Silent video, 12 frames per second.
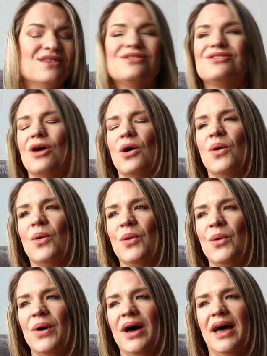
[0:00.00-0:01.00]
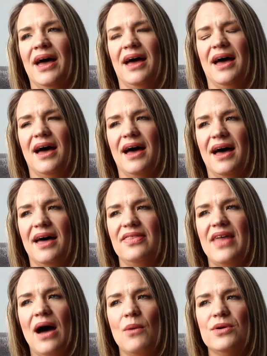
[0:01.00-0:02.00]
So
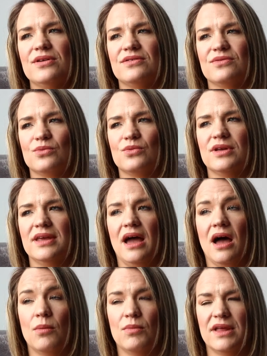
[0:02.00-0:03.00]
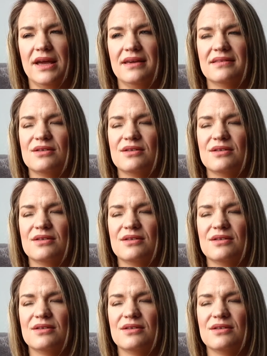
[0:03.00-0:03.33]
that was really humbling.